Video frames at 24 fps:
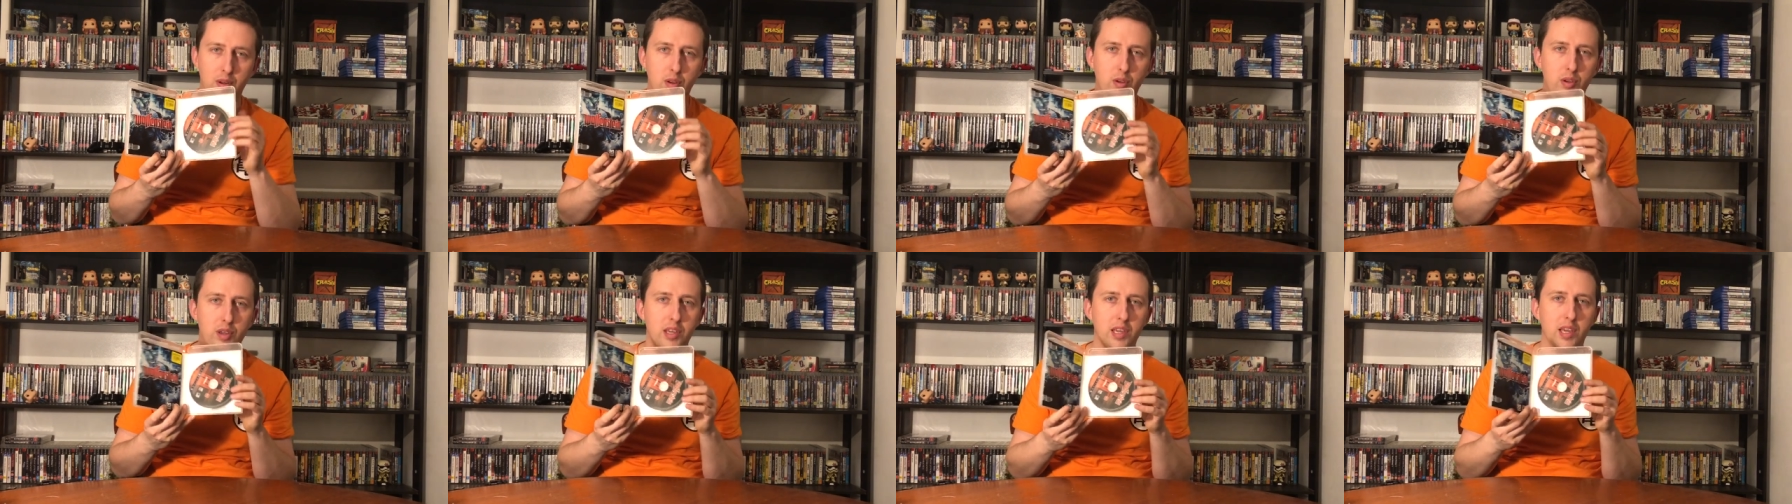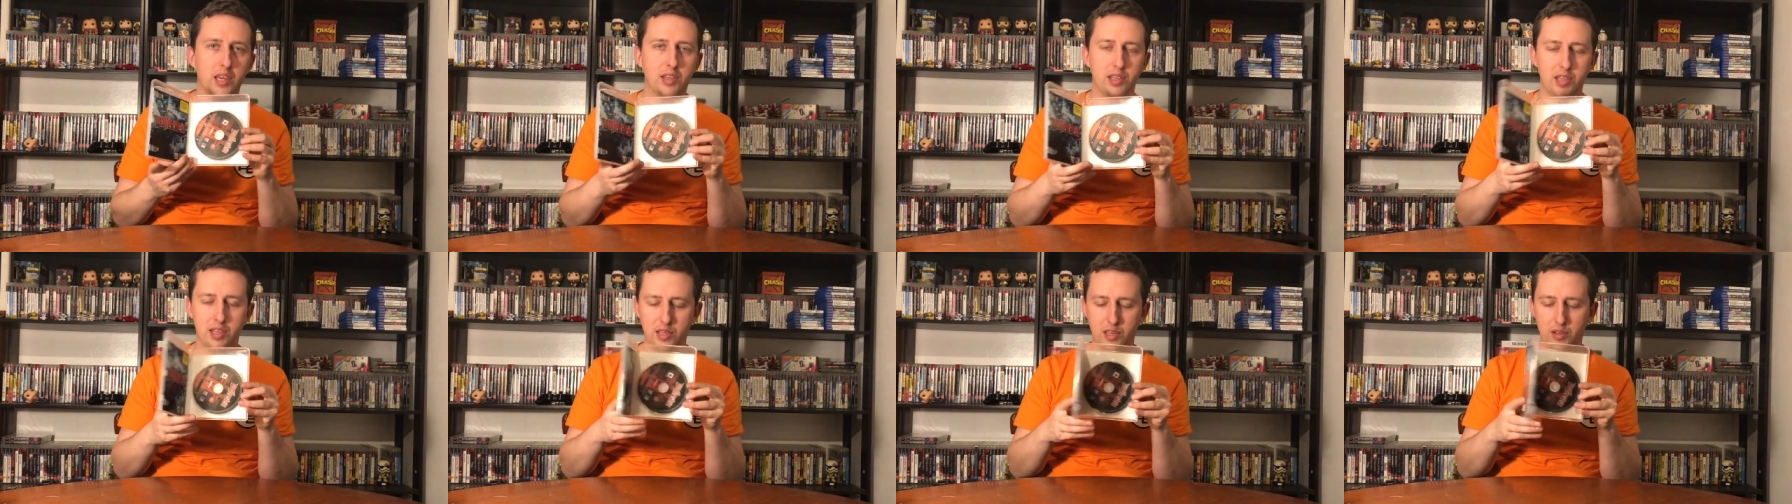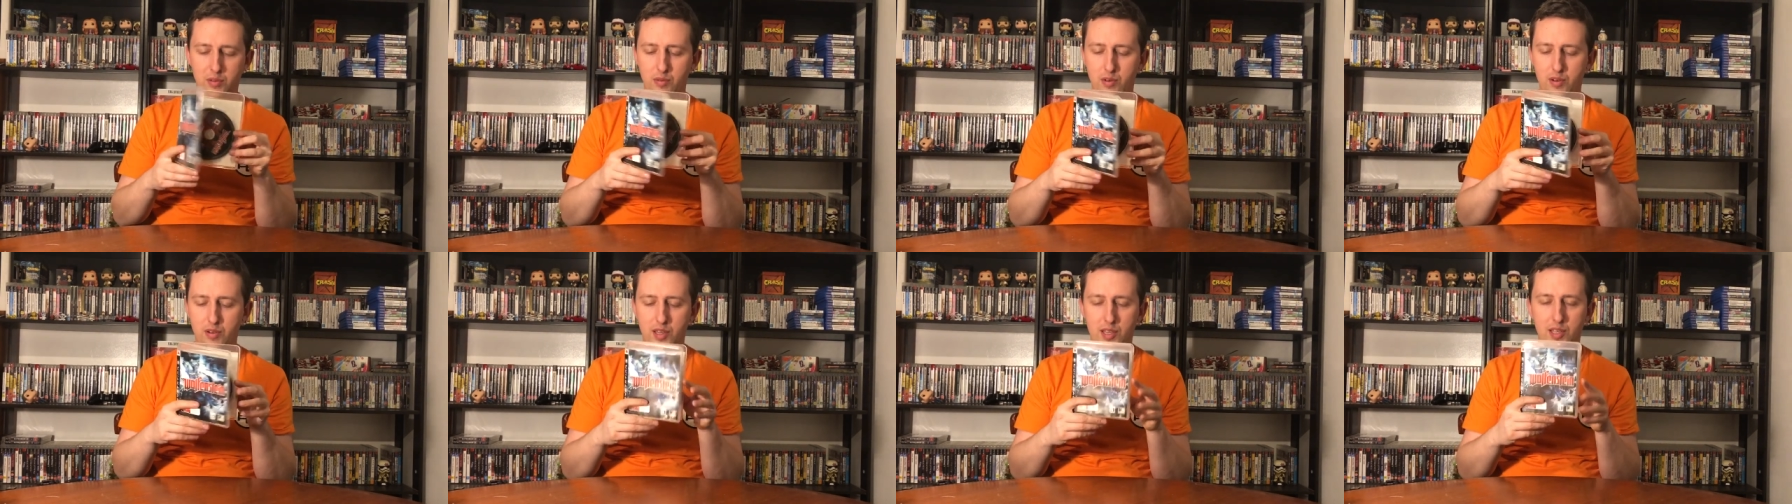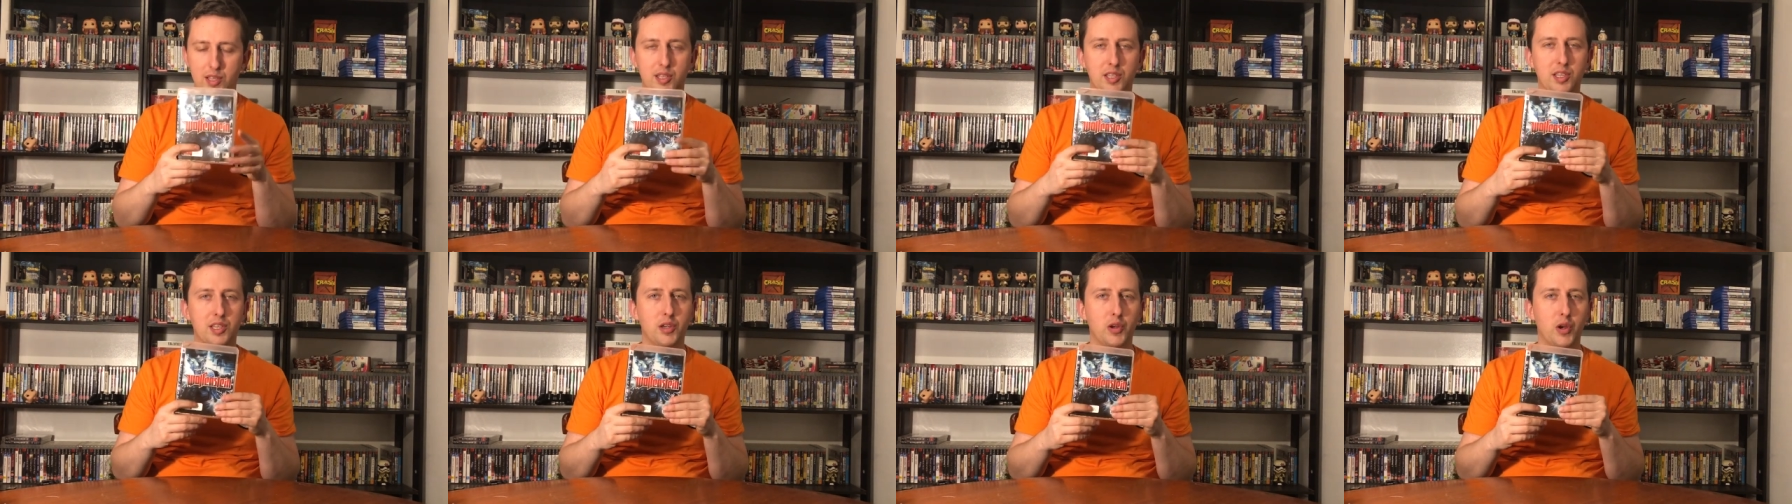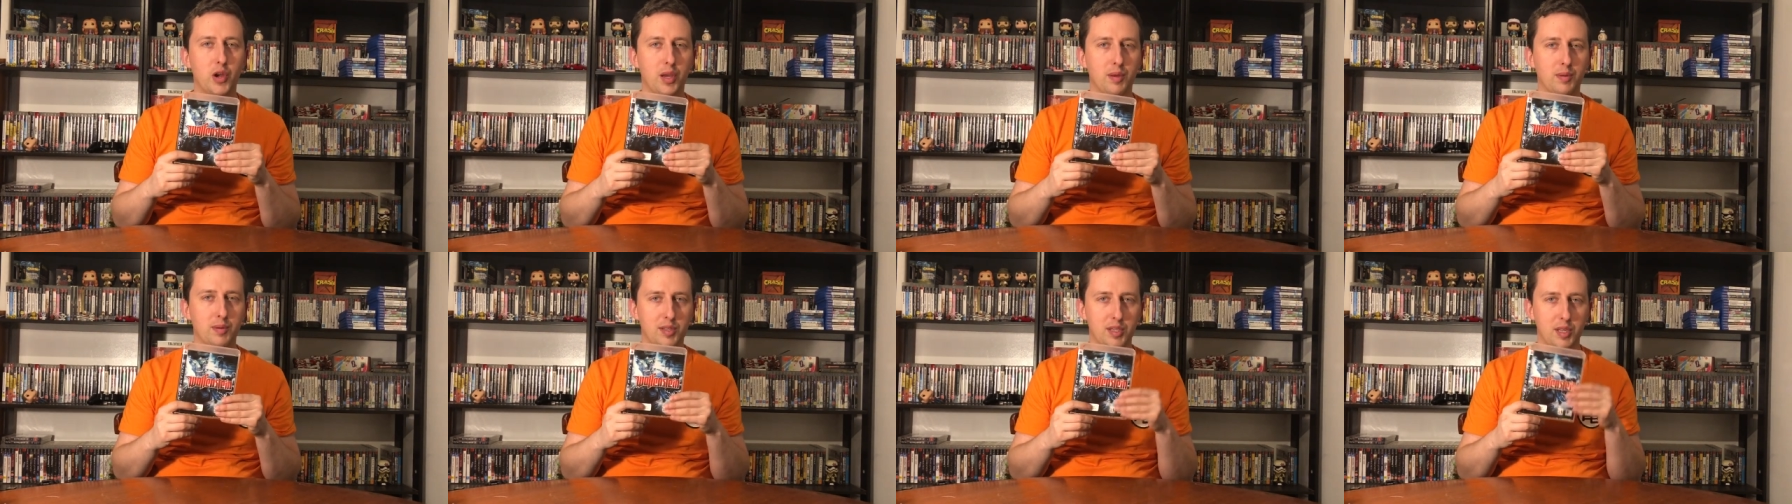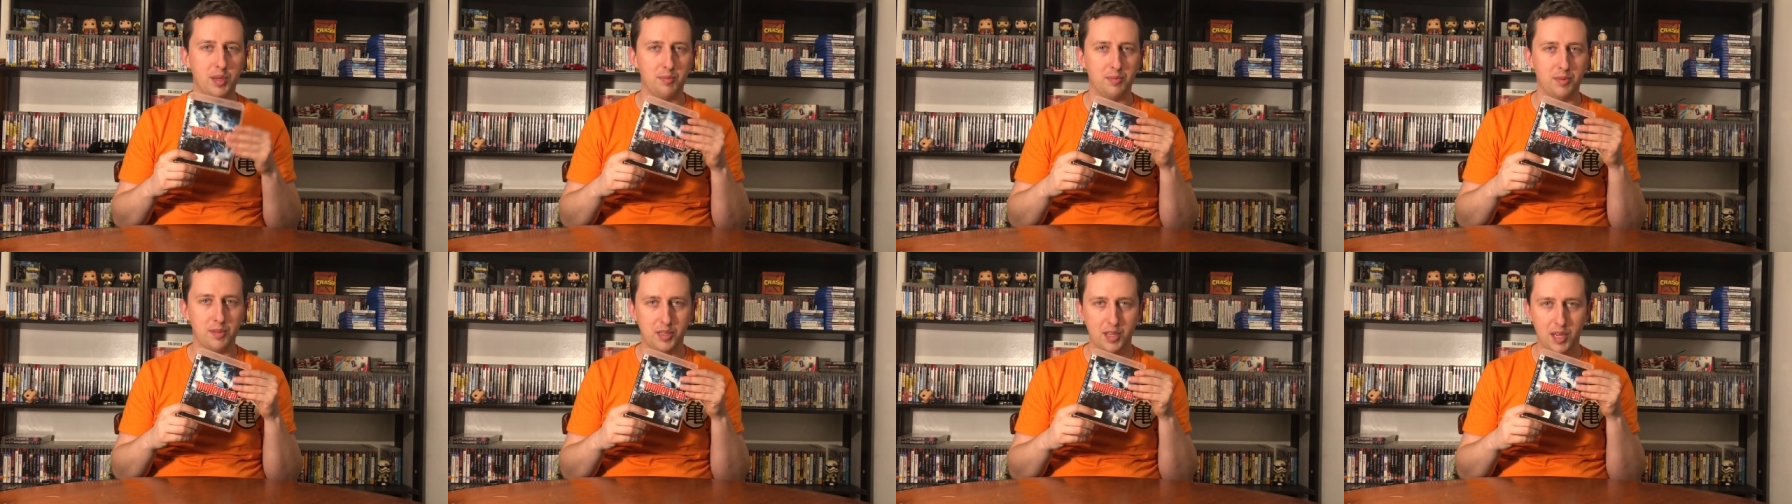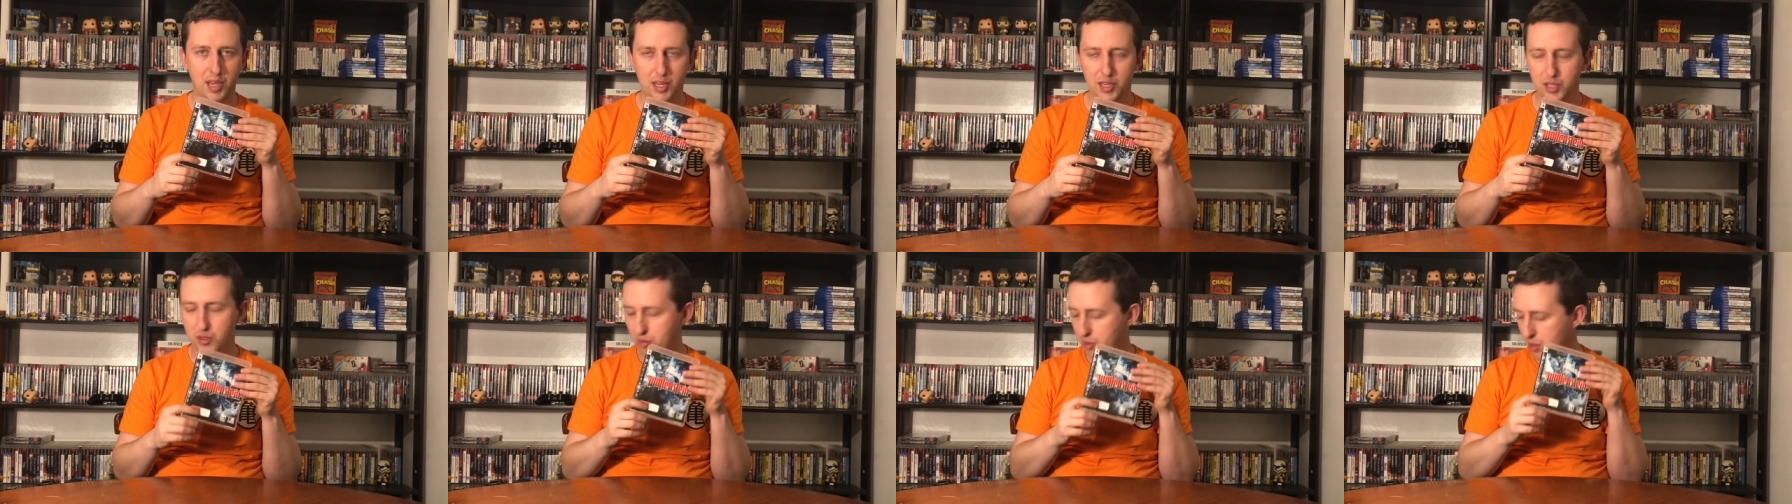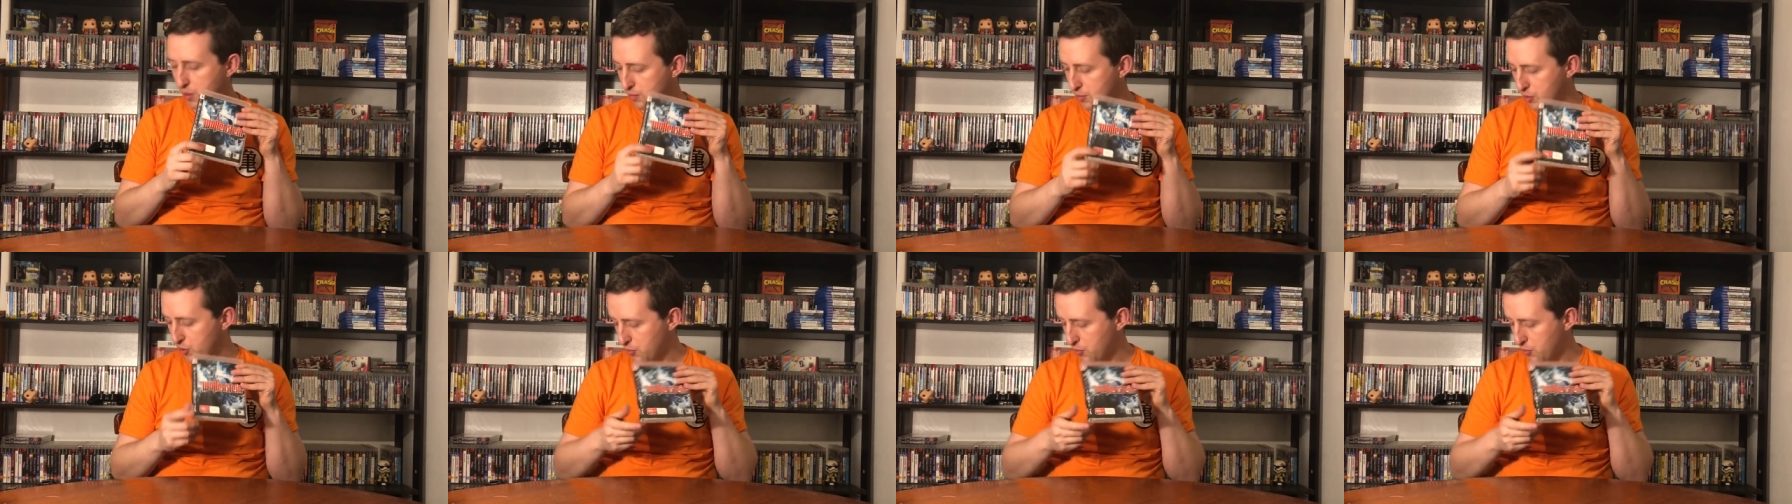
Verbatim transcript: looking at getting rid of that sticker at some stage when I